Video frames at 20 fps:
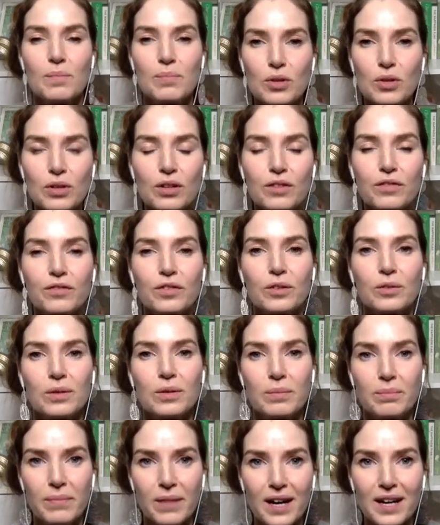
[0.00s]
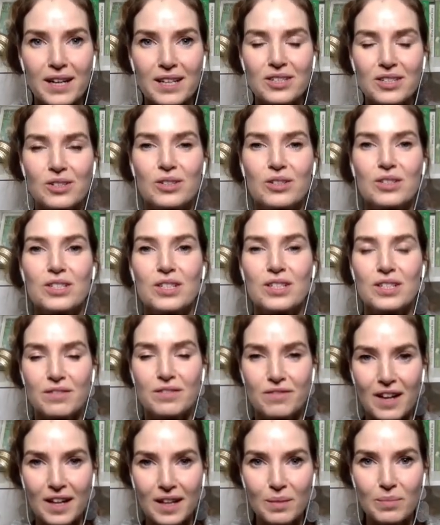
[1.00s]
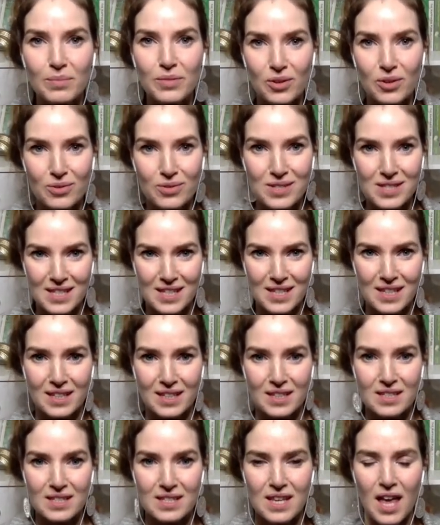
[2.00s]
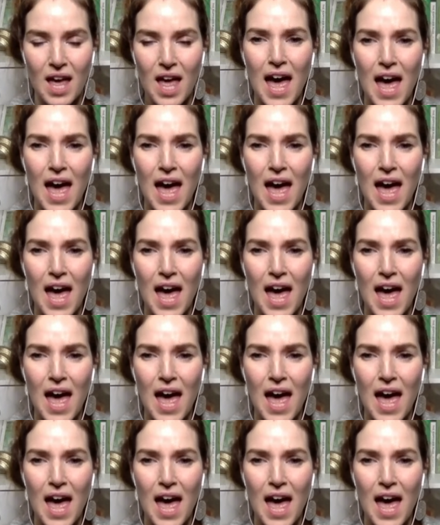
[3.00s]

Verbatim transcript: beautiful reminder to develop those skills.